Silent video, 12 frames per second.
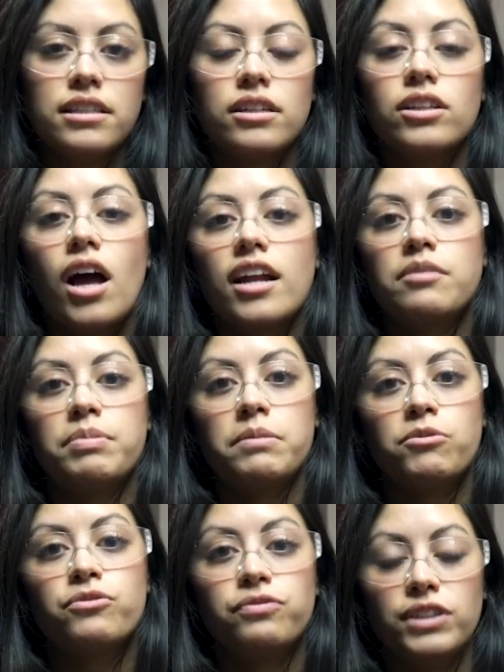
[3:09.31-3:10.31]
that a lot of
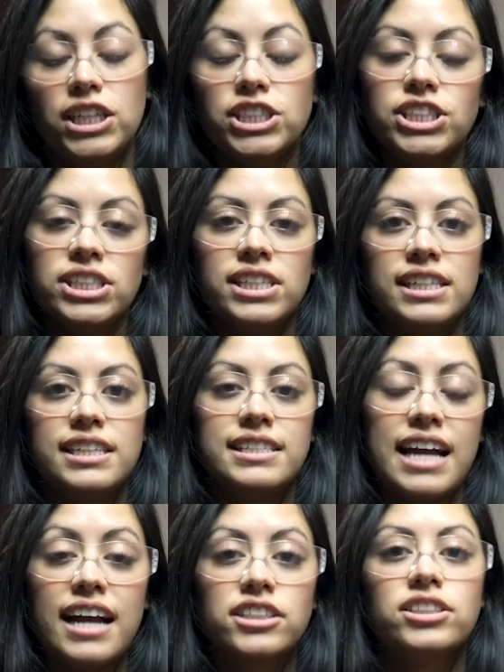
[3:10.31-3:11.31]
people flinch
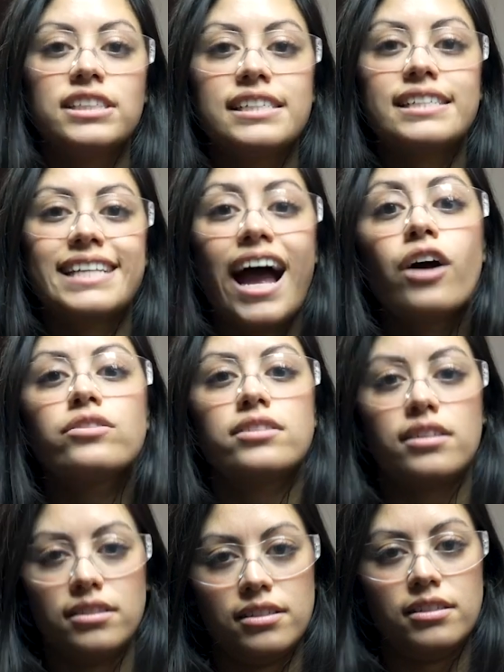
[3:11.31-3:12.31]
is actually sound
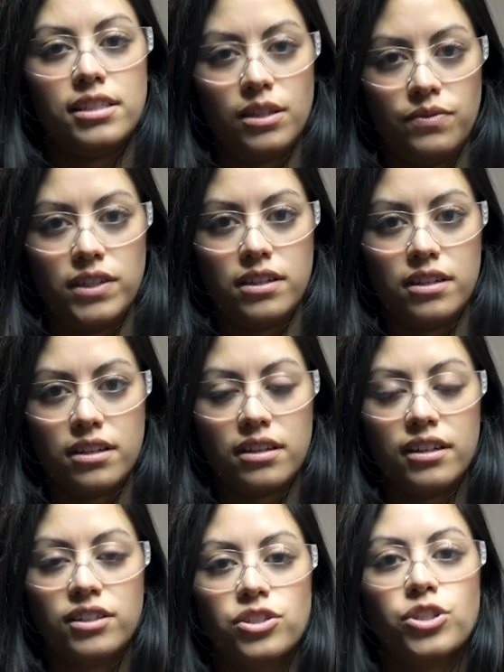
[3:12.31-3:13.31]
sensitivity.
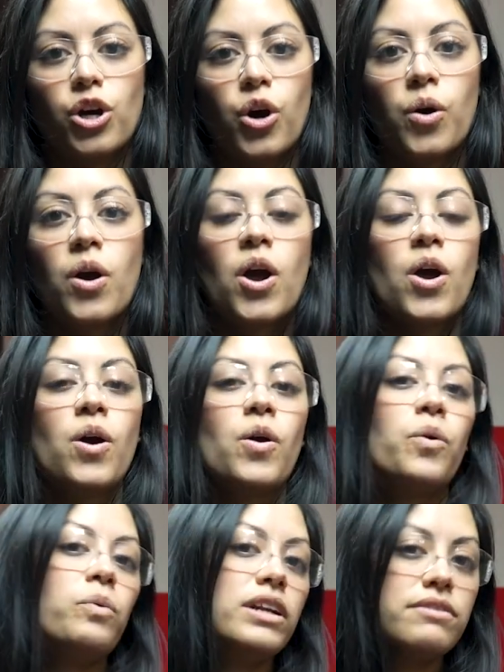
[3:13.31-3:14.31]
And so
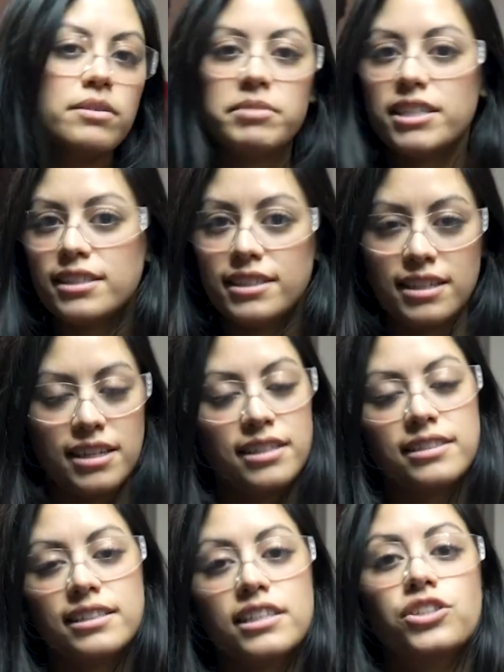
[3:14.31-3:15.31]
one of the biggest
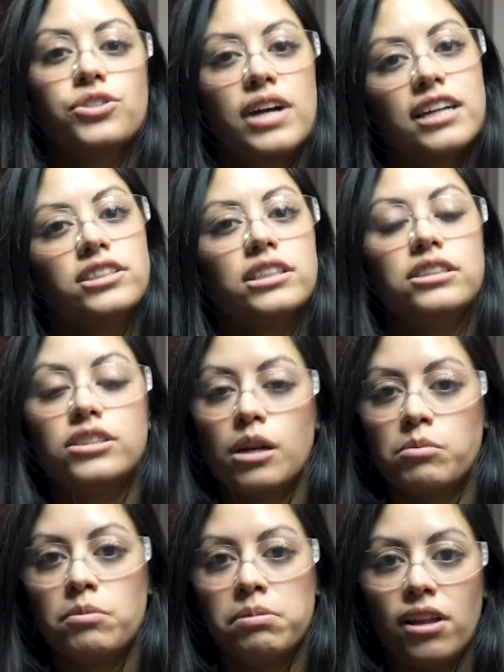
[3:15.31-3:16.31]
things is to actually
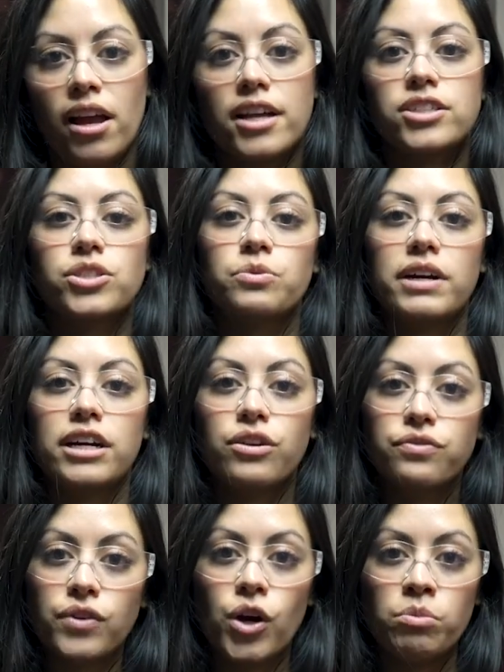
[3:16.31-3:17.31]
double plug, so wearing
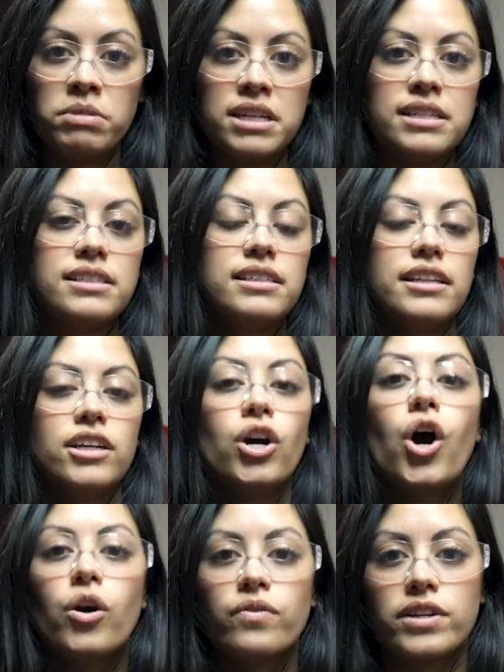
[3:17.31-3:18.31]
foamies and then
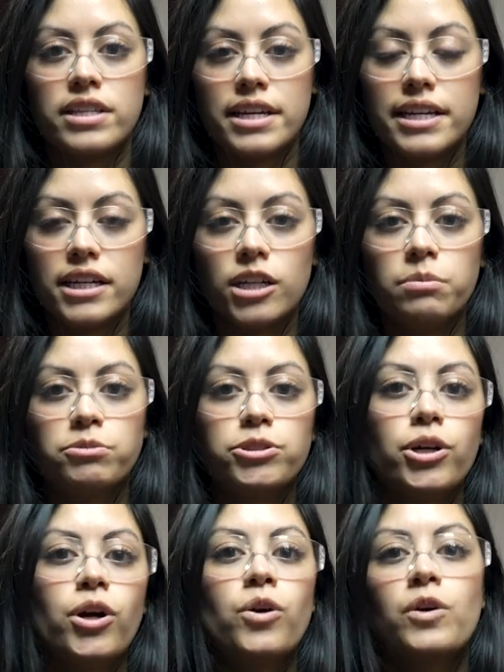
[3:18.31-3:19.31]
over the ear
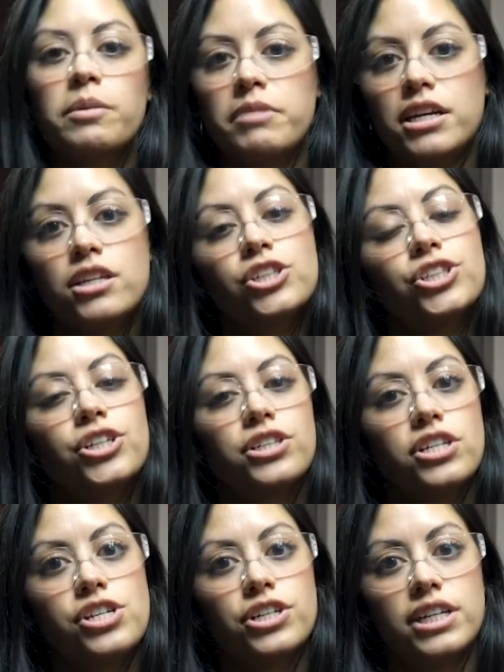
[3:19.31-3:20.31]
pro, or making sure
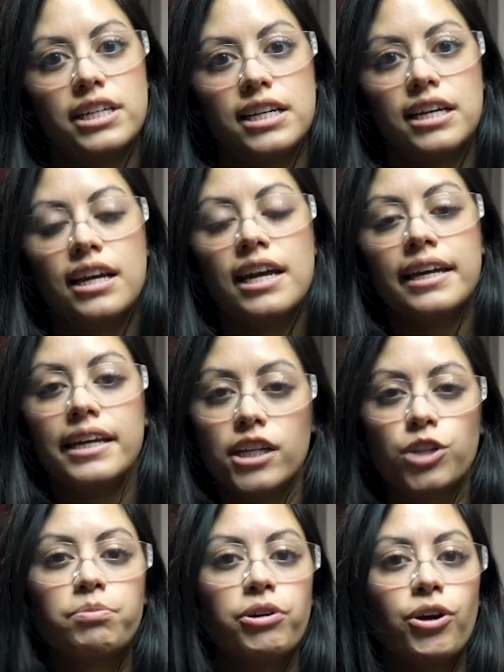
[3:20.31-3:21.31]
that you're getting
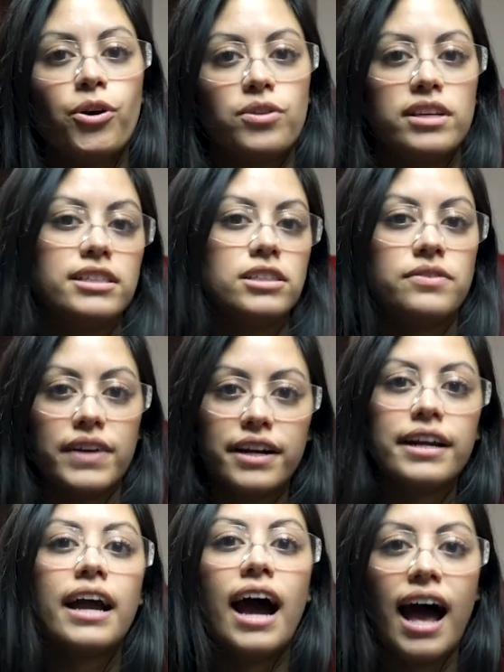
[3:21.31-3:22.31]
ear pro that is
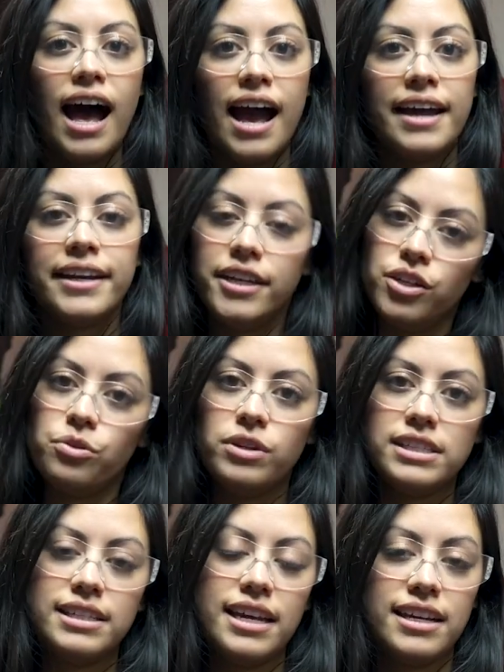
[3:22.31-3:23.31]
very high in
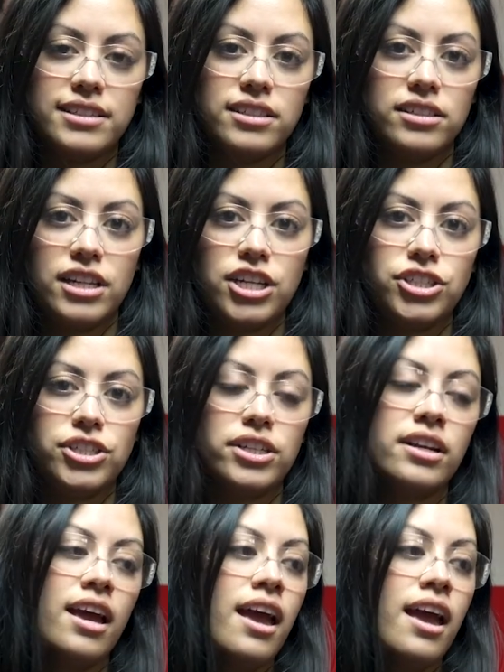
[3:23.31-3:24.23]
noise cancellation.